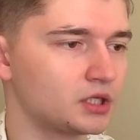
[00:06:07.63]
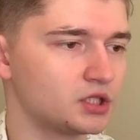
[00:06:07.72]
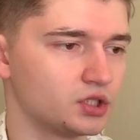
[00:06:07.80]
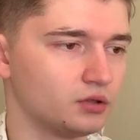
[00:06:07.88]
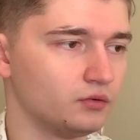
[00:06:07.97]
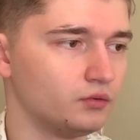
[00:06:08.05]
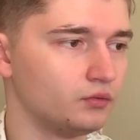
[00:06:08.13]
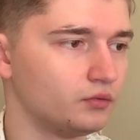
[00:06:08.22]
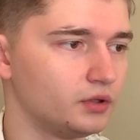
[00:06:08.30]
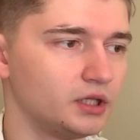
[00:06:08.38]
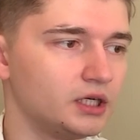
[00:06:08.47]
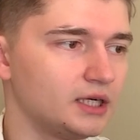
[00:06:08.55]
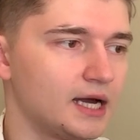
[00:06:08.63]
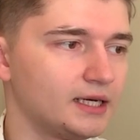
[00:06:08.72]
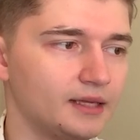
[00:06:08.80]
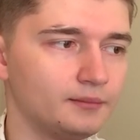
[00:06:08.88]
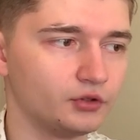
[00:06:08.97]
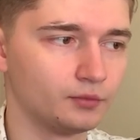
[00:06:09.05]
so they're not
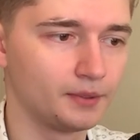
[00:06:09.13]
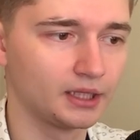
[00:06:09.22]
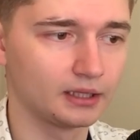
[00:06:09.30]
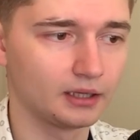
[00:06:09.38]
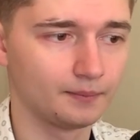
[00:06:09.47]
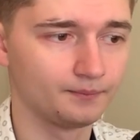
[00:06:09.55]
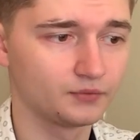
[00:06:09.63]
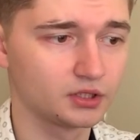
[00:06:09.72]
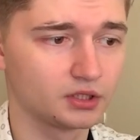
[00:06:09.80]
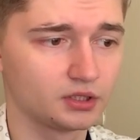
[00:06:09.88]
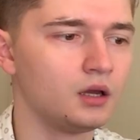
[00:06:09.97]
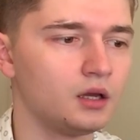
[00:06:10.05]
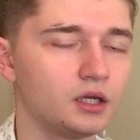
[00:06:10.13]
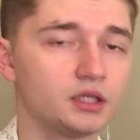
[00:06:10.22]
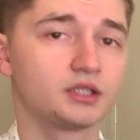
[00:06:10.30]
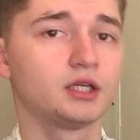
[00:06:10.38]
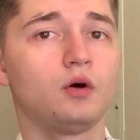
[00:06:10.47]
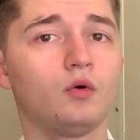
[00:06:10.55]
able to pick it up.
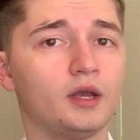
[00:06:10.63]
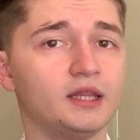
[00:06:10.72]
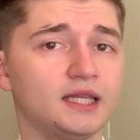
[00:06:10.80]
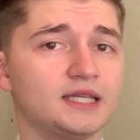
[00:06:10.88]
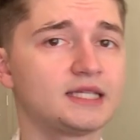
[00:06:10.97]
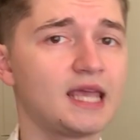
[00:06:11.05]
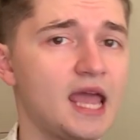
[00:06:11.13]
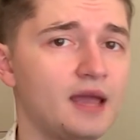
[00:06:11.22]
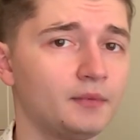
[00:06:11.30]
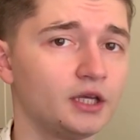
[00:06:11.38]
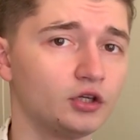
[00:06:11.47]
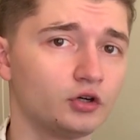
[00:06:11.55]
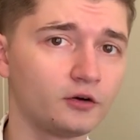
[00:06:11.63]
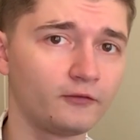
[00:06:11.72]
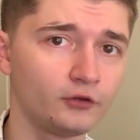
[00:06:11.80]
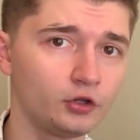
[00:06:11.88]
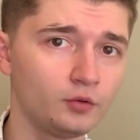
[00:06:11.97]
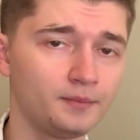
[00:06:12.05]
So in this game, in order
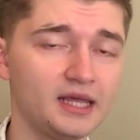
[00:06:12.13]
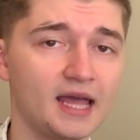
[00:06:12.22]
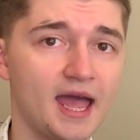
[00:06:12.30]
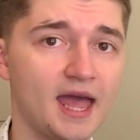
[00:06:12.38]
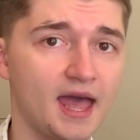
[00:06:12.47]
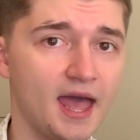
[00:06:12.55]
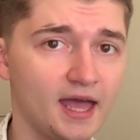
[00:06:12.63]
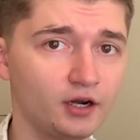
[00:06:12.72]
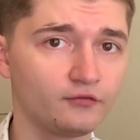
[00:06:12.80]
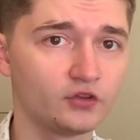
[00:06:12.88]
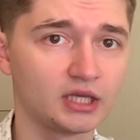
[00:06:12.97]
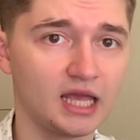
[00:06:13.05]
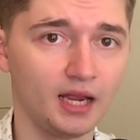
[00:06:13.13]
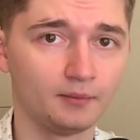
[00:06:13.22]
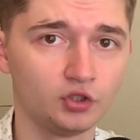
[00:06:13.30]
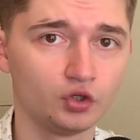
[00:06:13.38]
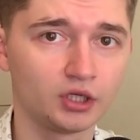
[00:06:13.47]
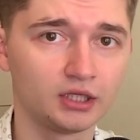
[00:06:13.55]
for you to be ahead of the game,
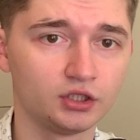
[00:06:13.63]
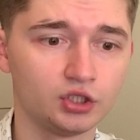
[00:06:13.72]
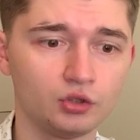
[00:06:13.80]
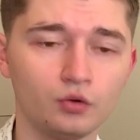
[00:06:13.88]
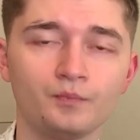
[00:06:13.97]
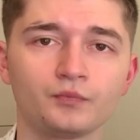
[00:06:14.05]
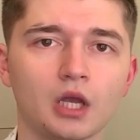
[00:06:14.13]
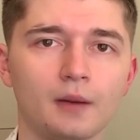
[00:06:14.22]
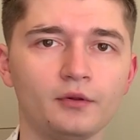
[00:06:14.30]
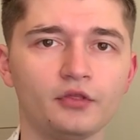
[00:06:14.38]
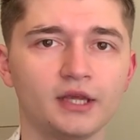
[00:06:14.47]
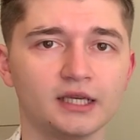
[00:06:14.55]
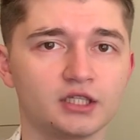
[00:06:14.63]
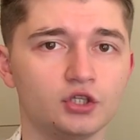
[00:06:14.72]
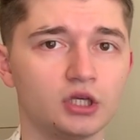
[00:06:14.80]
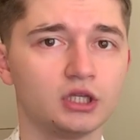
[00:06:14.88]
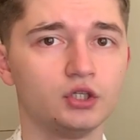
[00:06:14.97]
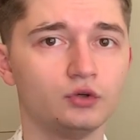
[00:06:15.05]
you can do a couple things. You
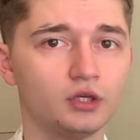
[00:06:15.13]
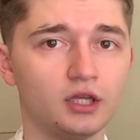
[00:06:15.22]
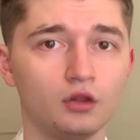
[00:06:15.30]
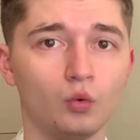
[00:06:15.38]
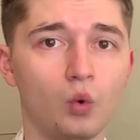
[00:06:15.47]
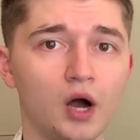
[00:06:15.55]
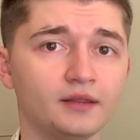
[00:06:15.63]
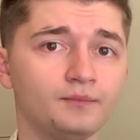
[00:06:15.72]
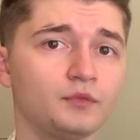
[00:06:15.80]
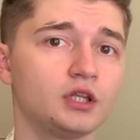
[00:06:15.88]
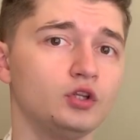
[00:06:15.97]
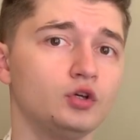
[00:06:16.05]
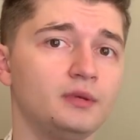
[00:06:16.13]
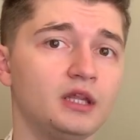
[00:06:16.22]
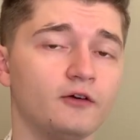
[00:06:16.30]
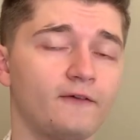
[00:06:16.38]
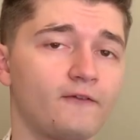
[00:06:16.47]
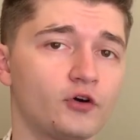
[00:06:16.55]
can do either one, you be
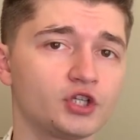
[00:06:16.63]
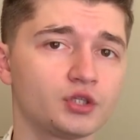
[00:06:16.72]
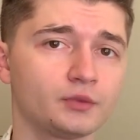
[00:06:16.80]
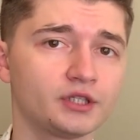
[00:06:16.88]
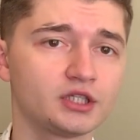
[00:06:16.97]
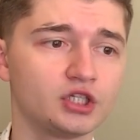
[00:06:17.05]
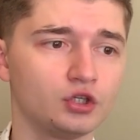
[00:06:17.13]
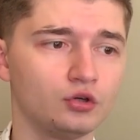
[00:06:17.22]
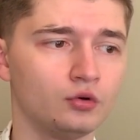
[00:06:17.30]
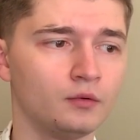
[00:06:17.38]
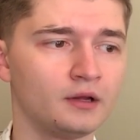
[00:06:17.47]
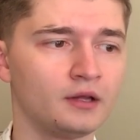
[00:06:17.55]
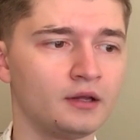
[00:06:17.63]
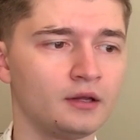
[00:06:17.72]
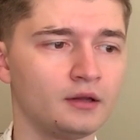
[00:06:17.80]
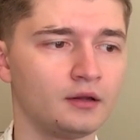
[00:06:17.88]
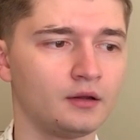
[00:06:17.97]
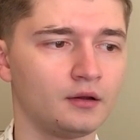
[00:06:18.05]
the first one to
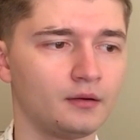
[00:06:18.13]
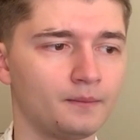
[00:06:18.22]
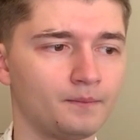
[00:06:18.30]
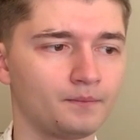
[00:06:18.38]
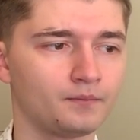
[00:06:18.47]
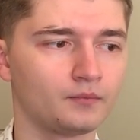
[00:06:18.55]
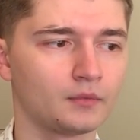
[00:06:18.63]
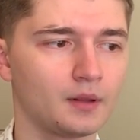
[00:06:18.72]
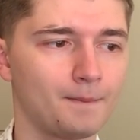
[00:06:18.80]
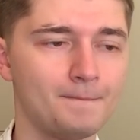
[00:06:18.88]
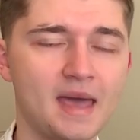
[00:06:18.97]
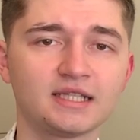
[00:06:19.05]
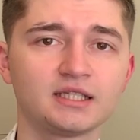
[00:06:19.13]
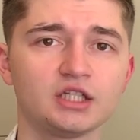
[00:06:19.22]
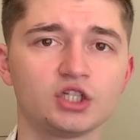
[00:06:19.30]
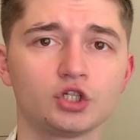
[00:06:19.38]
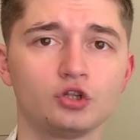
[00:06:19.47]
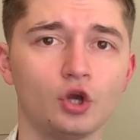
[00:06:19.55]

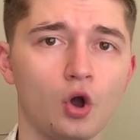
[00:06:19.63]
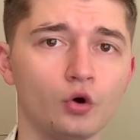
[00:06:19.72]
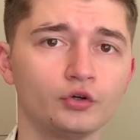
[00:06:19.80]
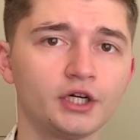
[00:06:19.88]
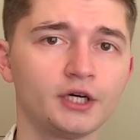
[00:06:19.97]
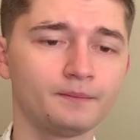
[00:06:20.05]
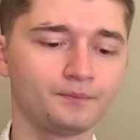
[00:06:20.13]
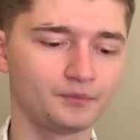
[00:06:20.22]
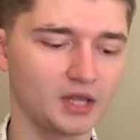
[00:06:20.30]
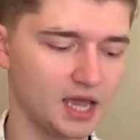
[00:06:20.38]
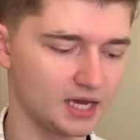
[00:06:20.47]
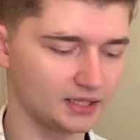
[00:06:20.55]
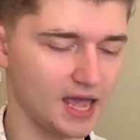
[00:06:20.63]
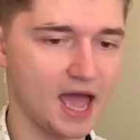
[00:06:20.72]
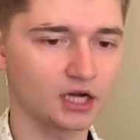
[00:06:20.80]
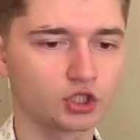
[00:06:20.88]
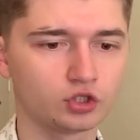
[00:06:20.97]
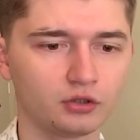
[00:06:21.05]
message the owner and
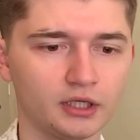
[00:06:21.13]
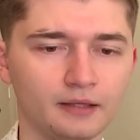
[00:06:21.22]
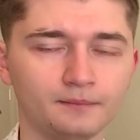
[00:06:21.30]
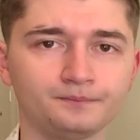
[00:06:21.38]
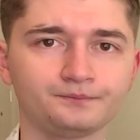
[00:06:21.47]
actually